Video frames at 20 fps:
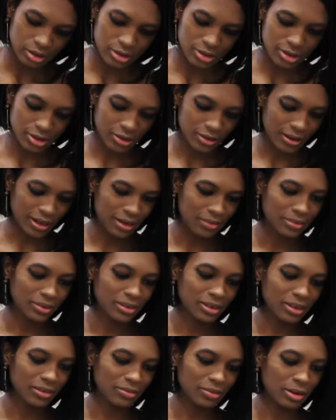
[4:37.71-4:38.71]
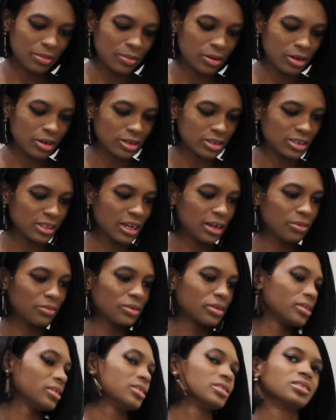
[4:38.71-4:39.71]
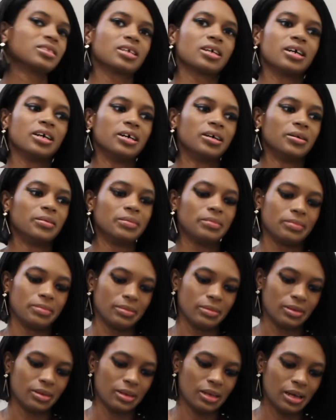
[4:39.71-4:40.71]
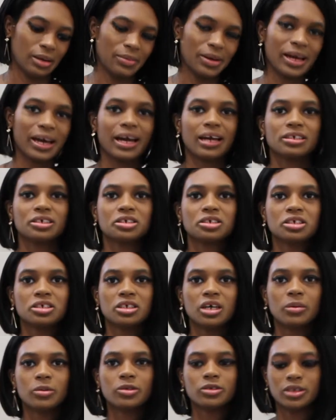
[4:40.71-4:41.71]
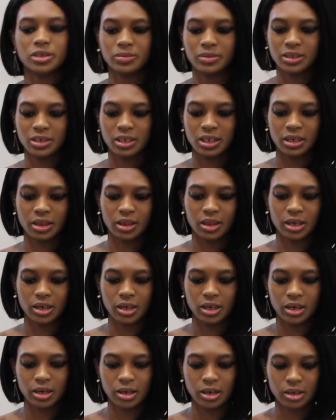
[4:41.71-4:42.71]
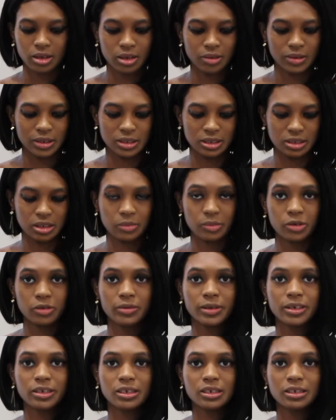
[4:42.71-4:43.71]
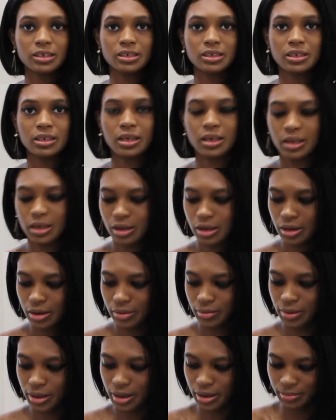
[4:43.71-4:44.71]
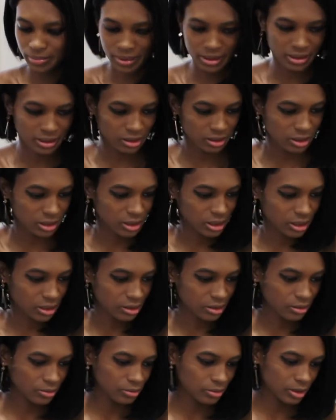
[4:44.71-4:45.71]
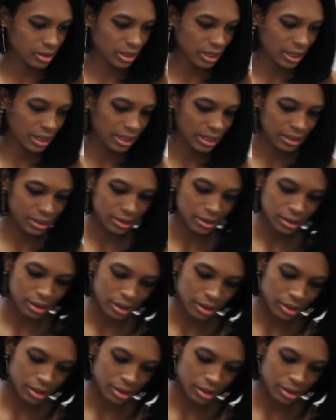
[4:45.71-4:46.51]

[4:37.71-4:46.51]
So I believe I'm all set with this cup. I might actually double dip to get the rest of the blueberries, but I'm basically done with that.